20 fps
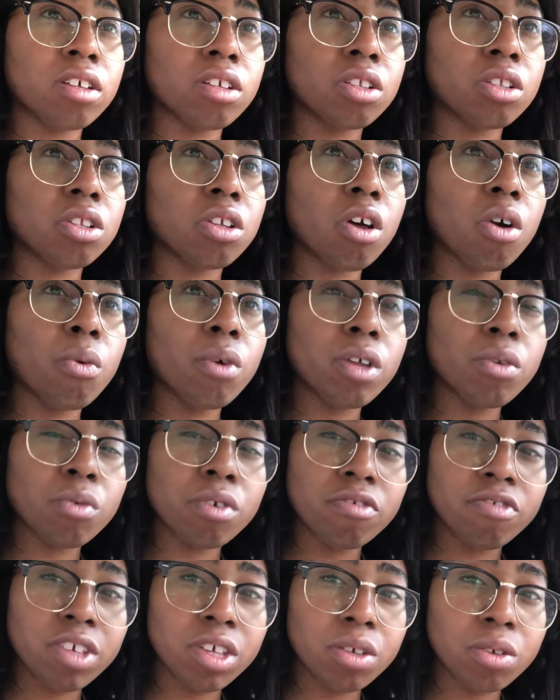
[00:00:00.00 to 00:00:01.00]
glowing
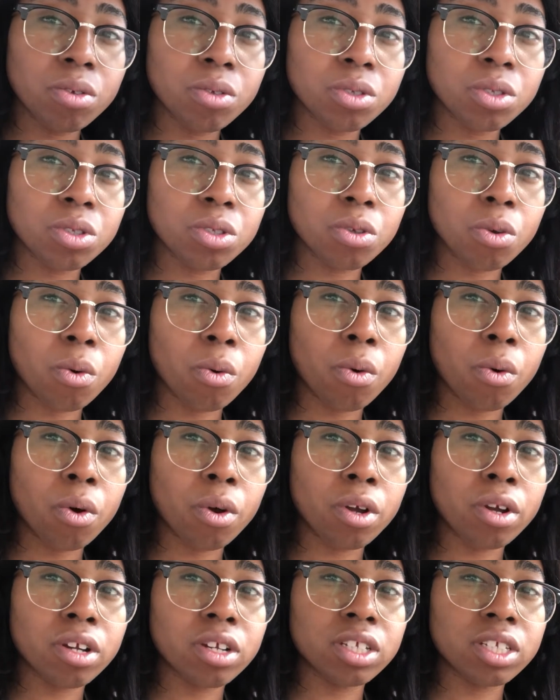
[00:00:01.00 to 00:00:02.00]
reviews
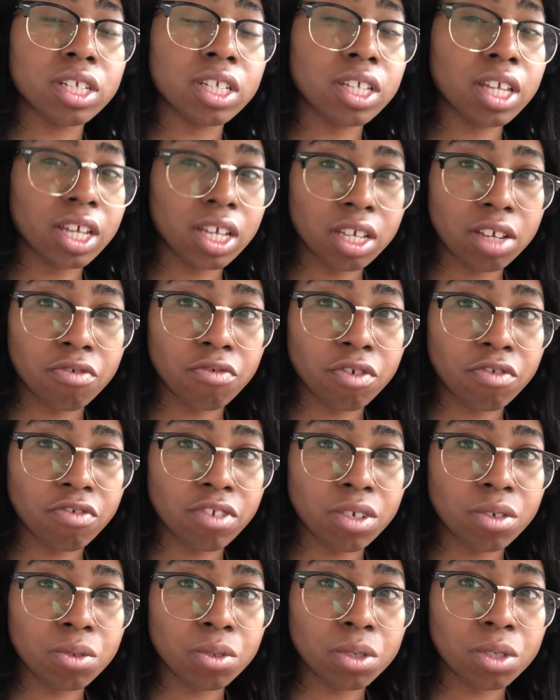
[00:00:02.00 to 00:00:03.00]
or the negative
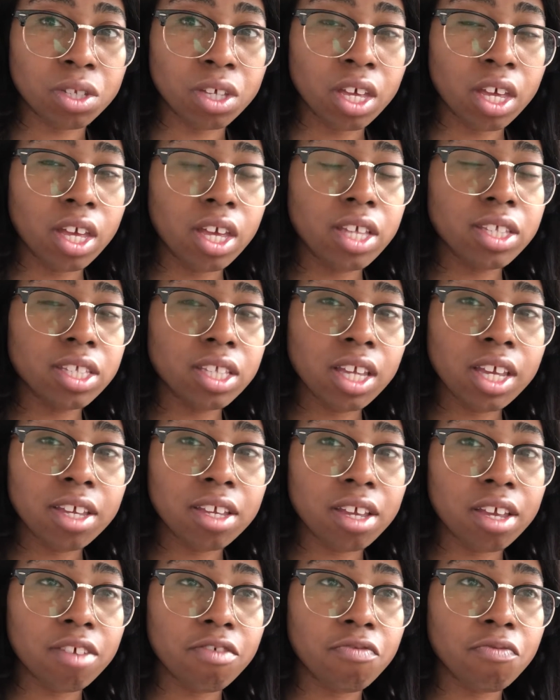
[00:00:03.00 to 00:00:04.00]
reviews? It's a
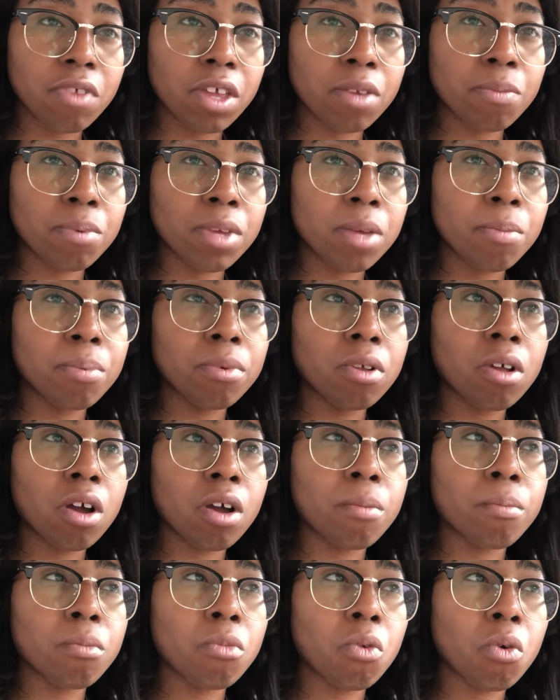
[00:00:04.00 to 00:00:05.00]
negative. Like, people
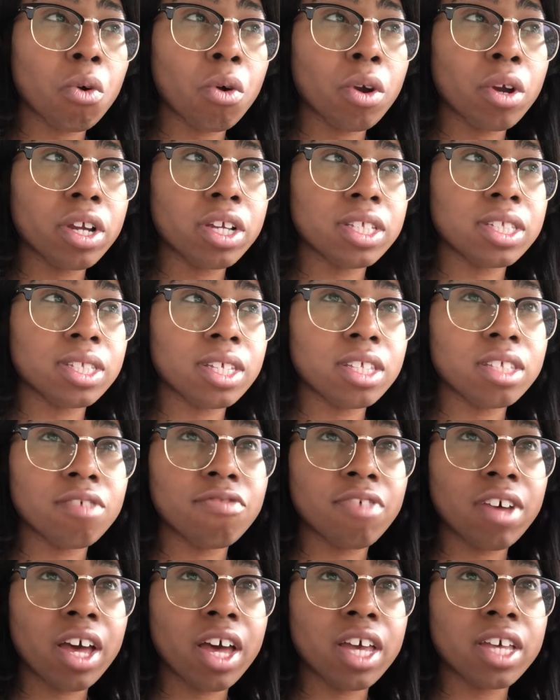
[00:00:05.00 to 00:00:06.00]
are more
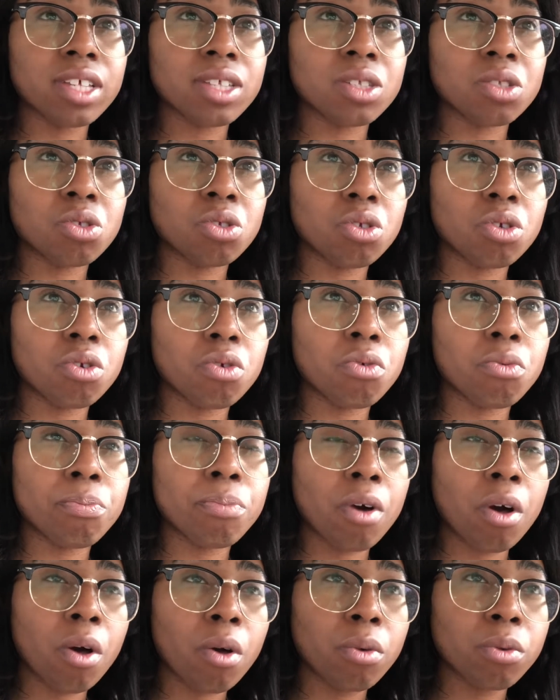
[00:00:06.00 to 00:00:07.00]
incentivized to
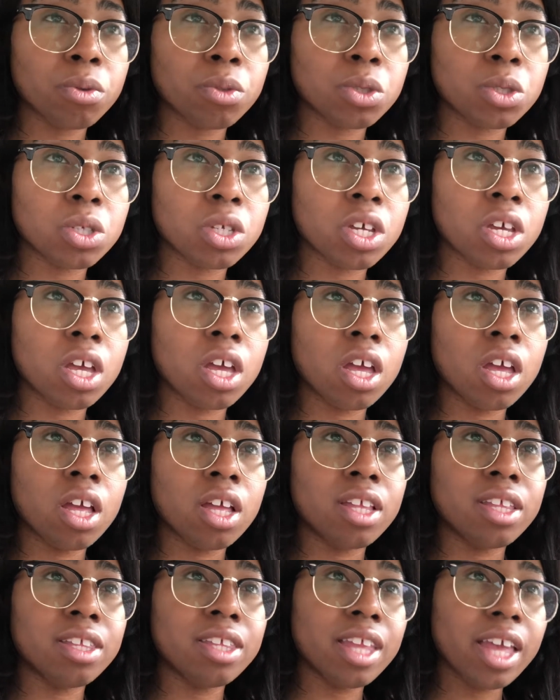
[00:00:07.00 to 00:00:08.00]
post
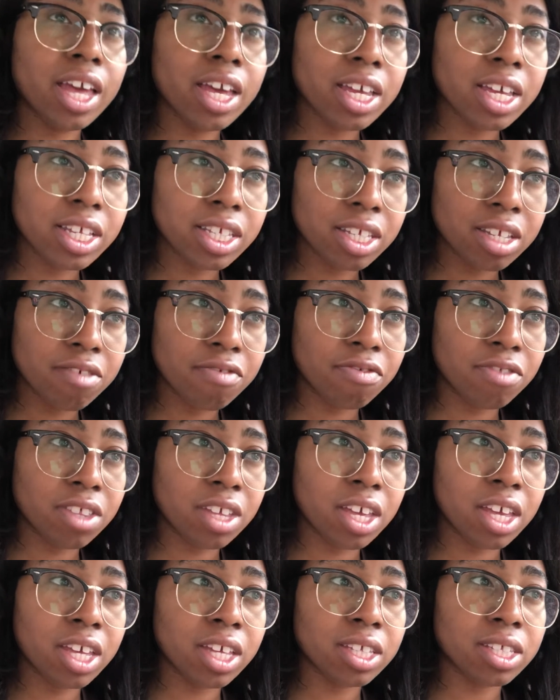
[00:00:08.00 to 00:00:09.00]
negative
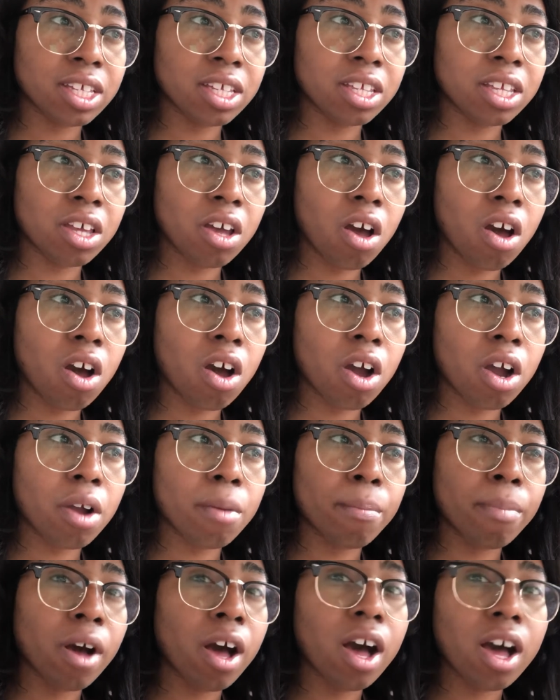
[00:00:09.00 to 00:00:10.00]
things than they
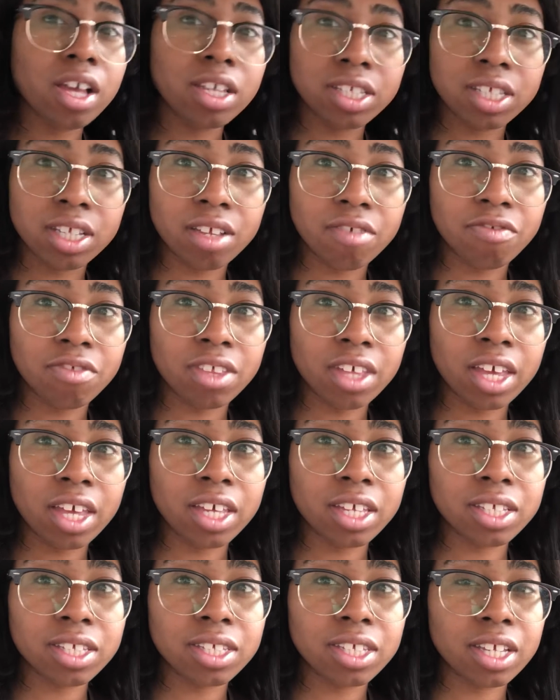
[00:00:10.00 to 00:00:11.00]
are positive
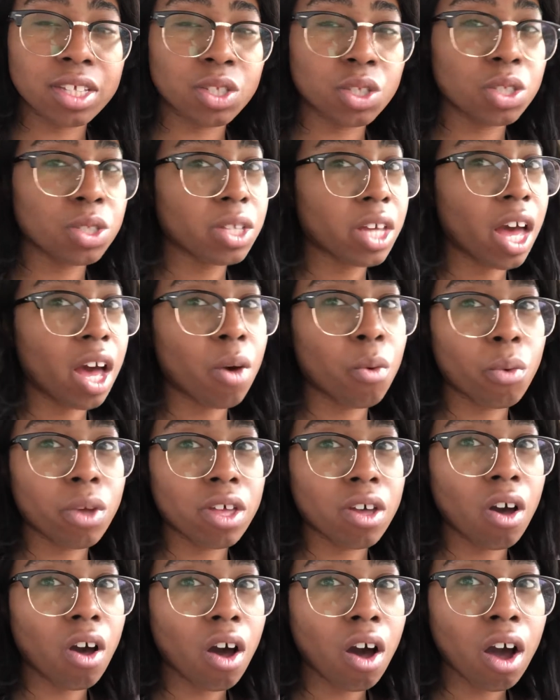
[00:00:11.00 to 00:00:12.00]
things. That's just how
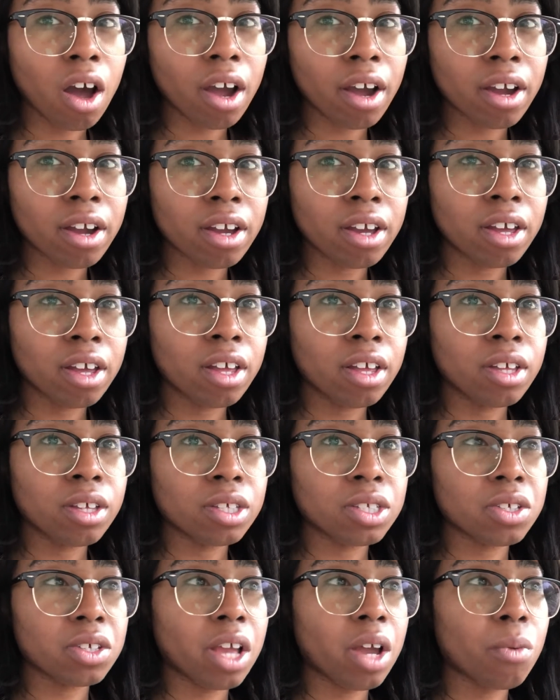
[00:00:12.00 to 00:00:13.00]
we are.
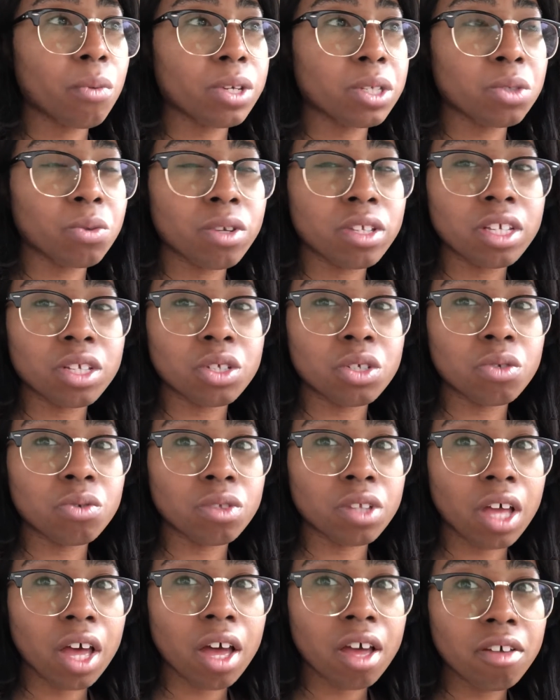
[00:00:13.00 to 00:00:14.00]
So that restaurant that you
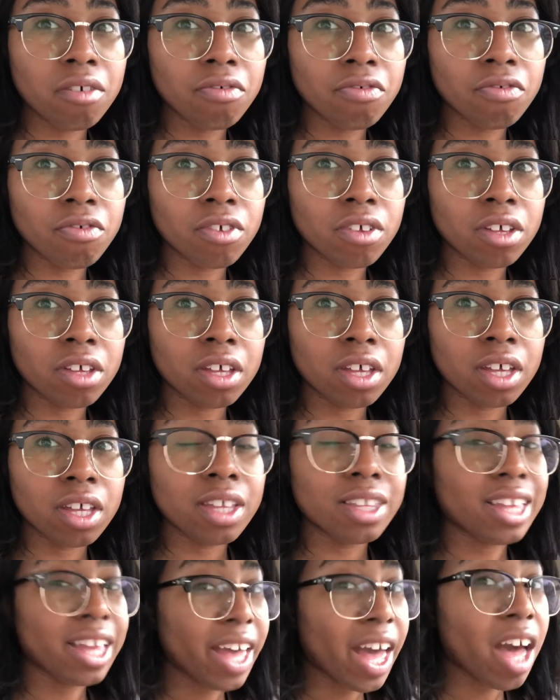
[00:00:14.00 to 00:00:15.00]
love,
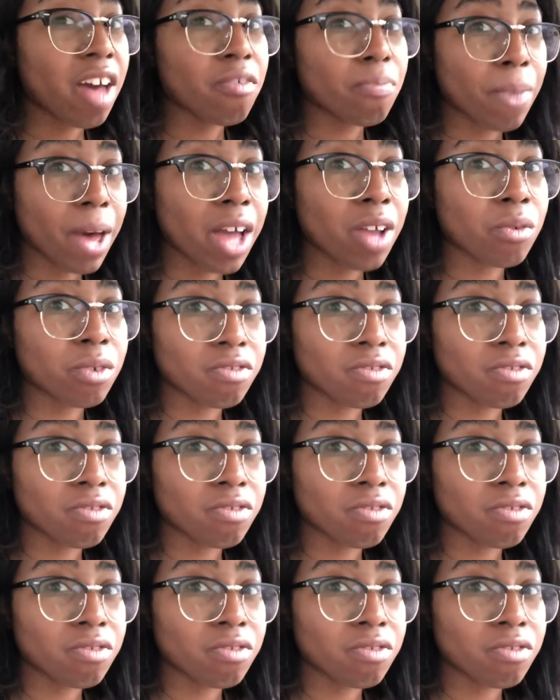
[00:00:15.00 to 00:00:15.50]
they have bad